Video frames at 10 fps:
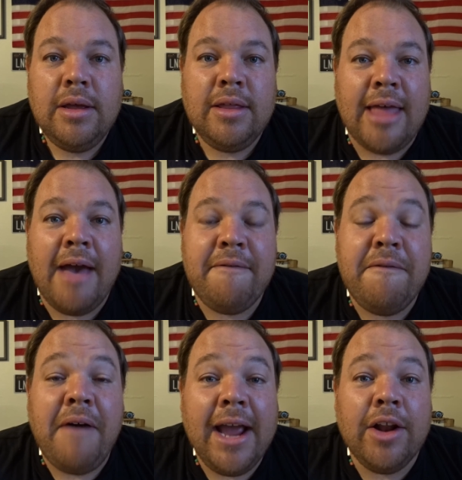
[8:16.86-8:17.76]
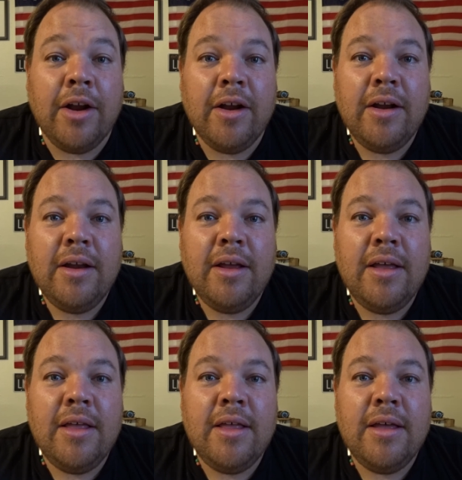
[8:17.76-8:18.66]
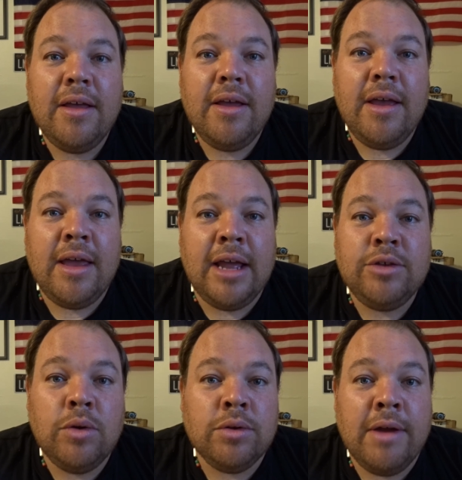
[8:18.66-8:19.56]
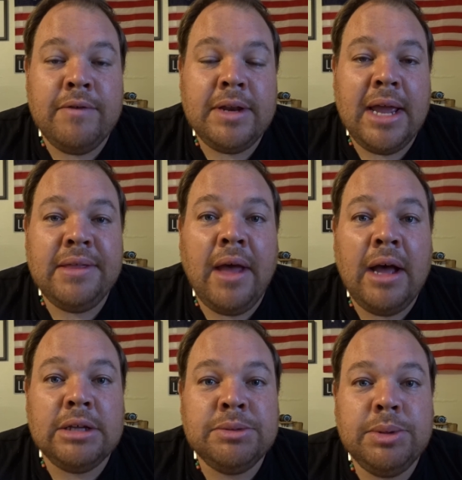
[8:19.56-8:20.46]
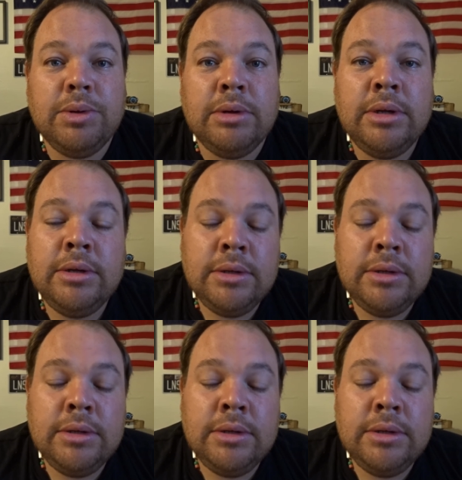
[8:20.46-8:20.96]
that fighter. And I told her every day in the hospital,